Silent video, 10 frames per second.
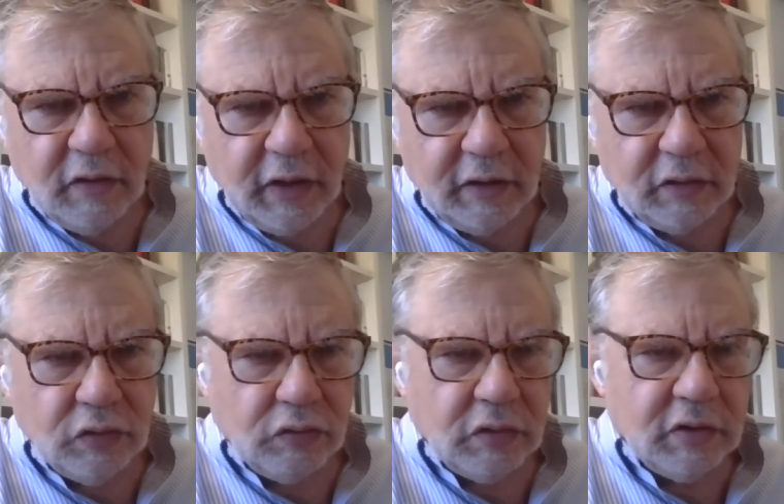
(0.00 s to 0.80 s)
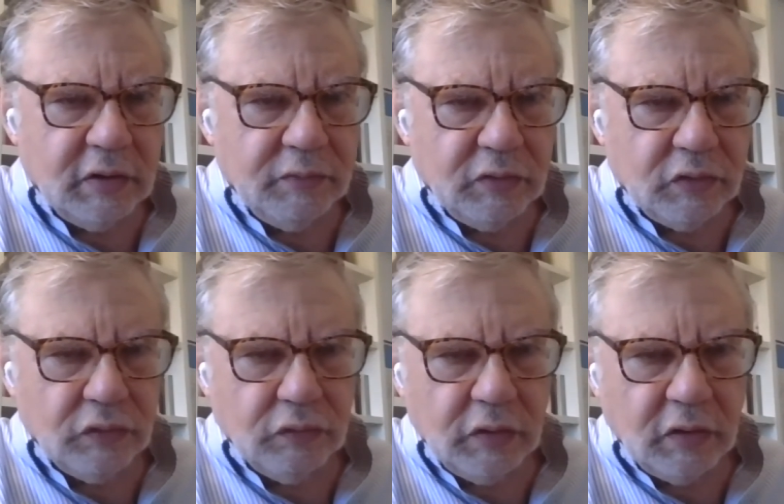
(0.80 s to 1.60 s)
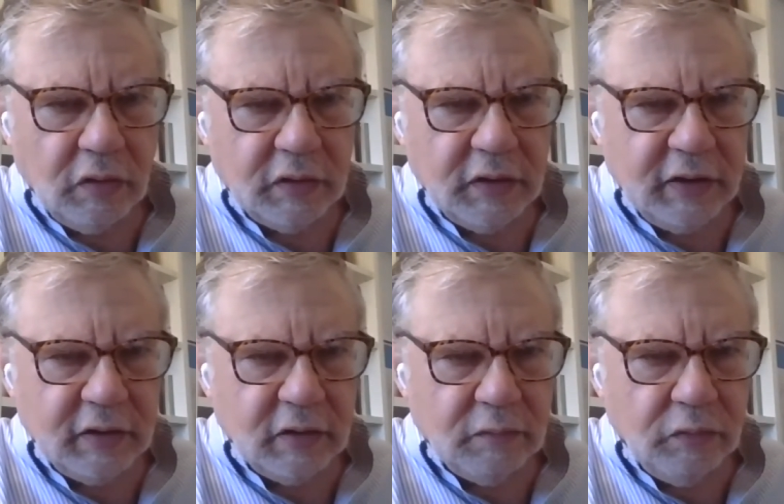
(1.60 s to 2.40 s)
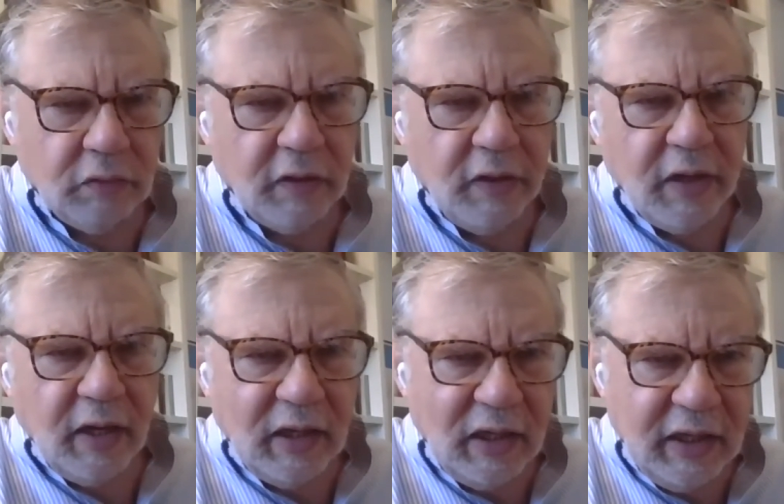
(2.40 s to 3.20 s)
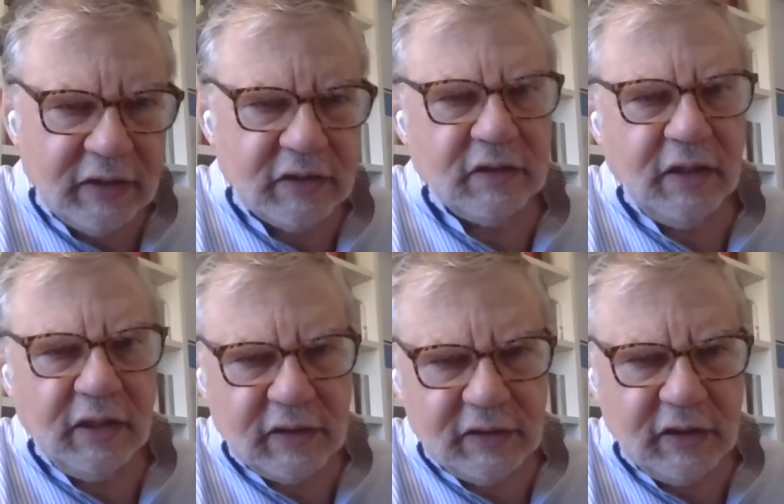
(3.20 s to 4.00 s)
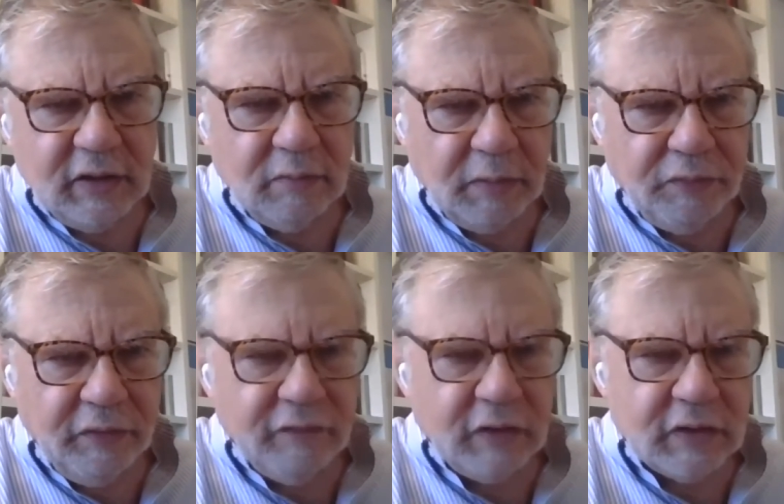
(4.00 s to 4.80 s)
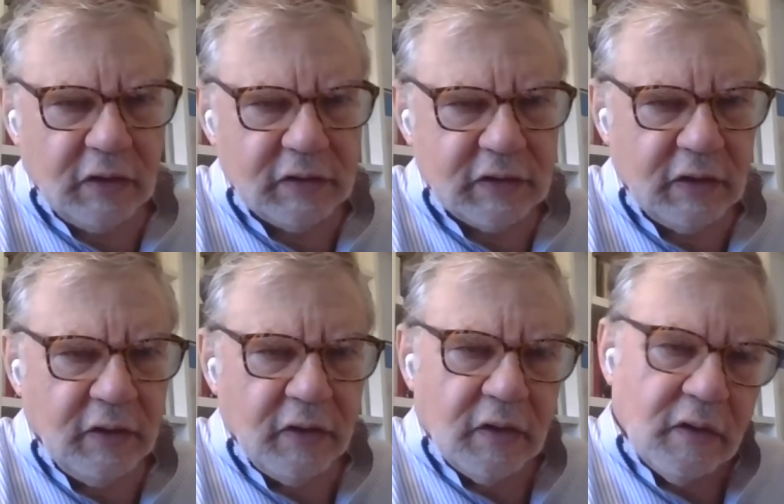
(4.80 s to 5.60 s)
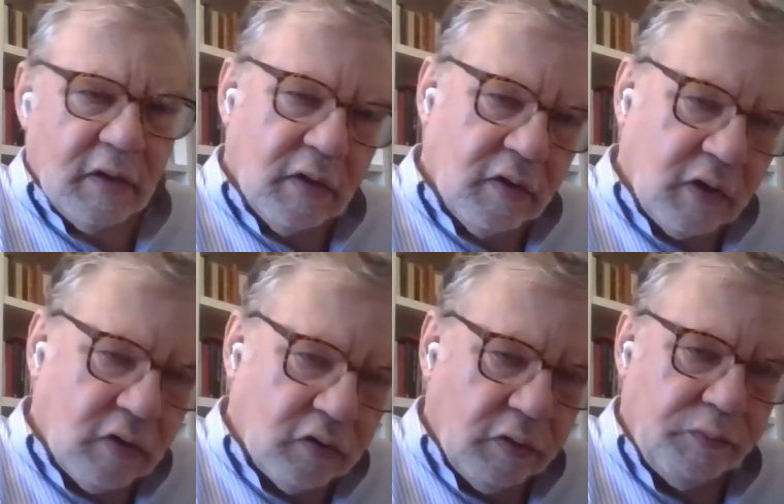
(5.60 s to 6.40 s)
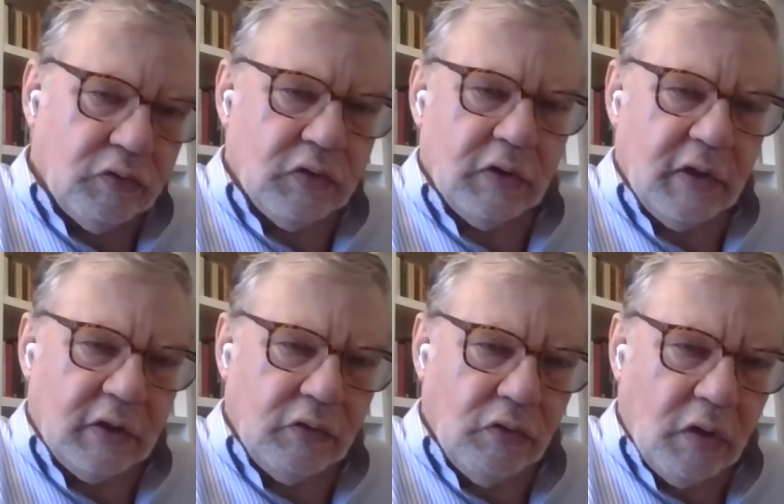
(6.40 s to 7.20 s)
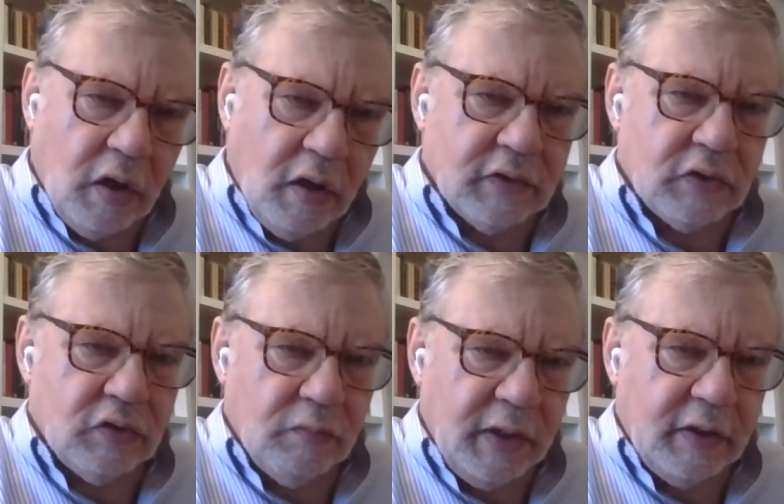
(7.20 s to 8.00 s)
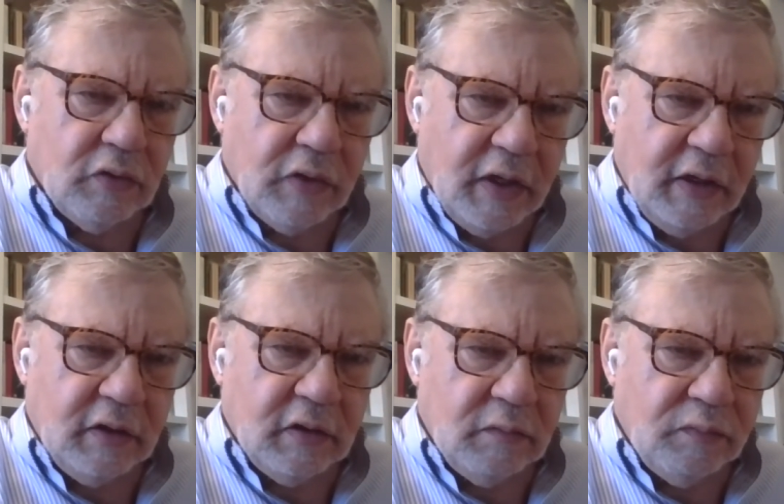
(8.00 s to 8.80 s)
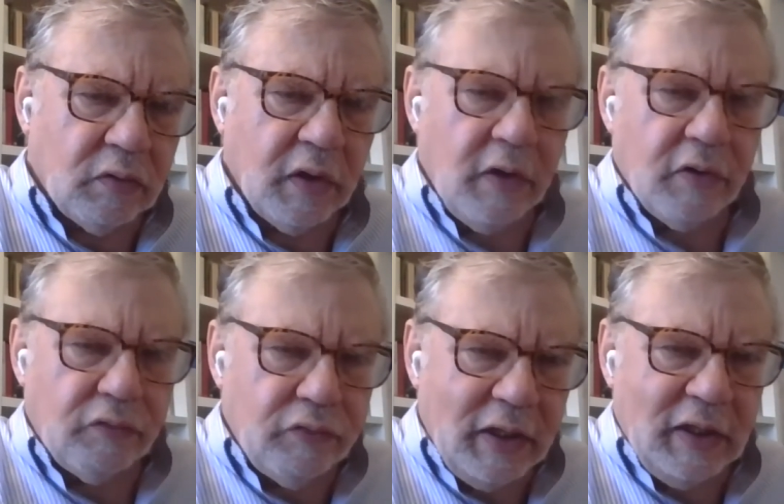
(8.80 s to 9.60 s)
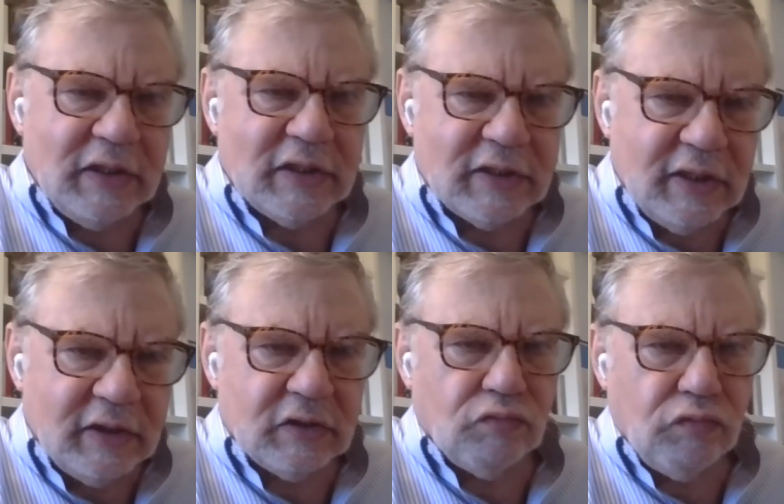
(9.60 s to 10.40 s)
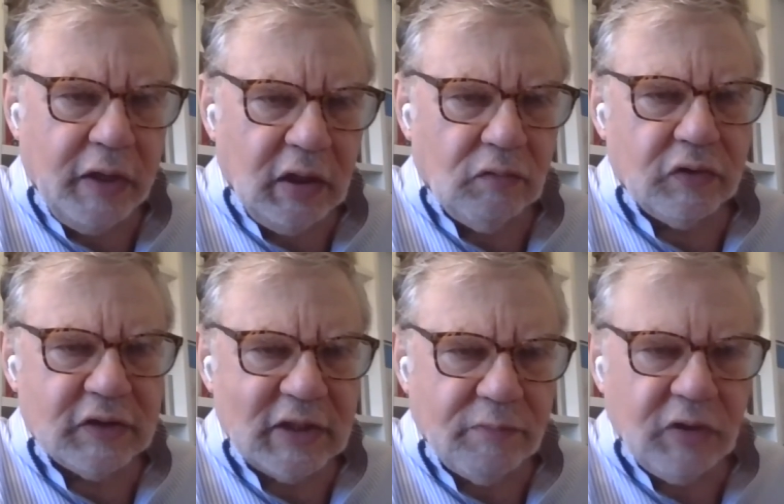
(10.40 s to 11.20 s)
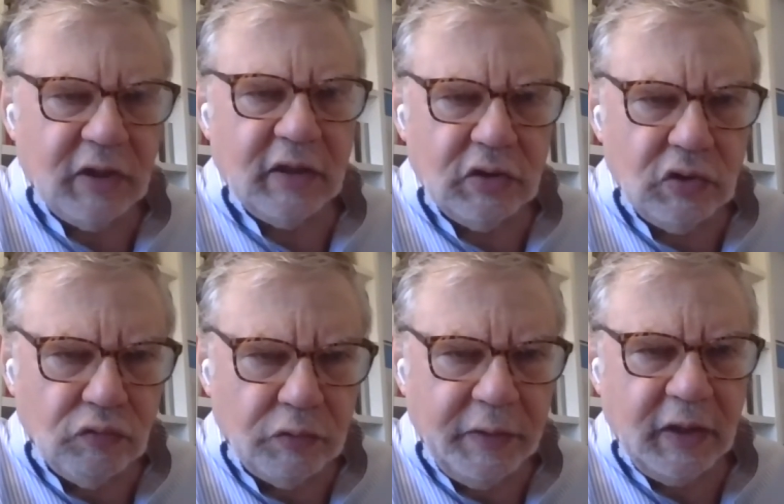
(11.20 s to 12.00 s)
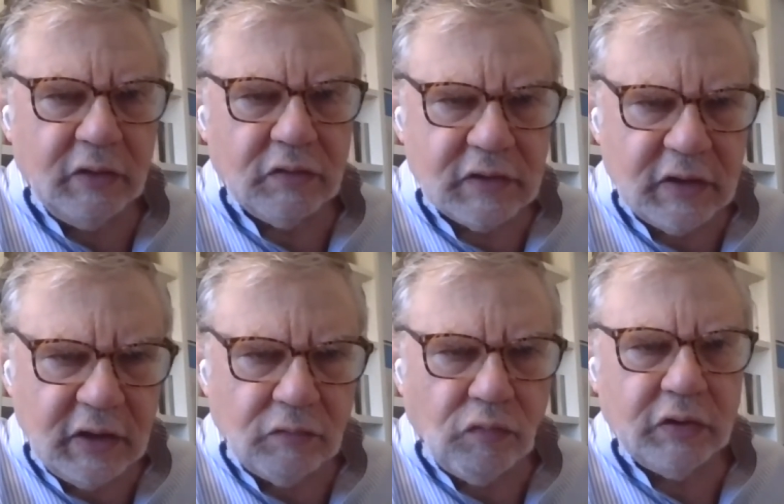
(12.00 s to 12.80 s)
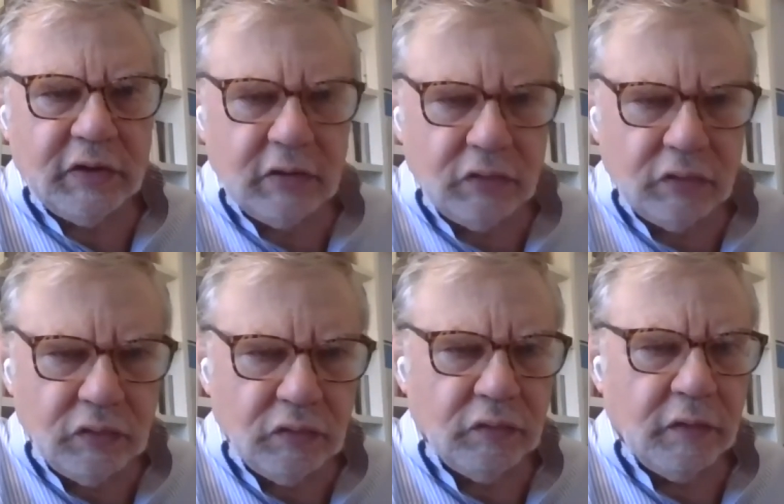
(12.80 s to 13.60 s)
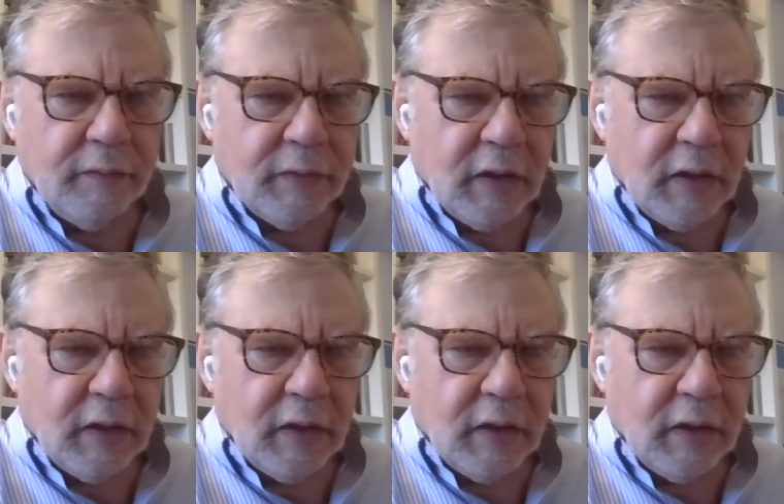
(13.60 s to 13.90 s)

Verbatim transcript: than to contribute to an odd edited book, unless, as I said in my previous answer, the contribution that you're asked to make to the edited book really sits well with something that you would be interested in wanting to do,